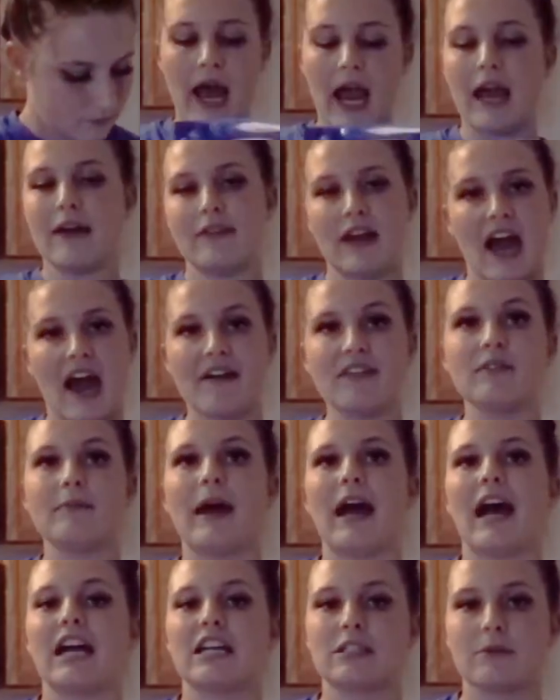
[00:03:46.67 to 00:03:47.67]
I have half a
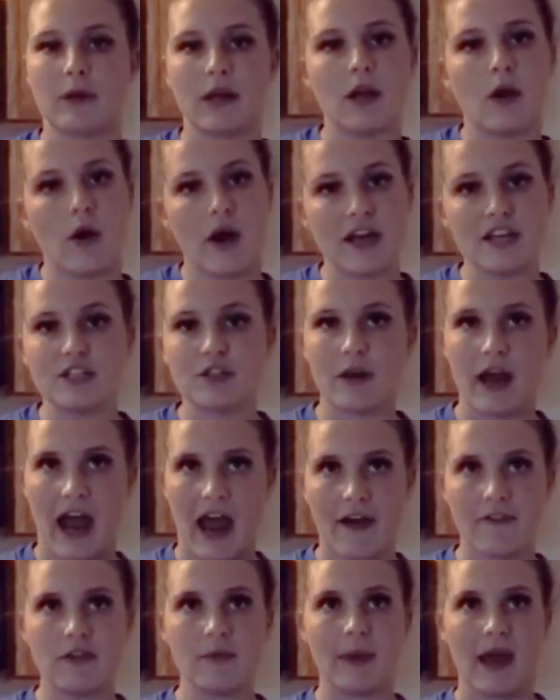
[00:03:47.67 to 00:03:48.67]
bag, so we're going to go ahead and do
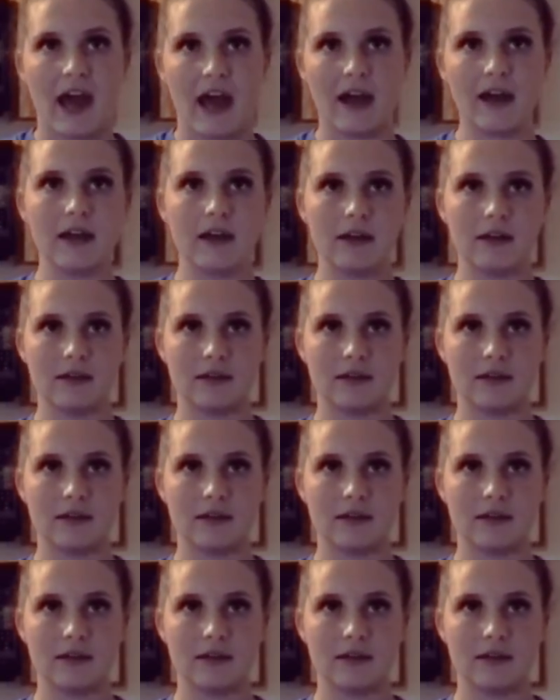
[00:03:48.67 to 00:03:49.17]
half a bag.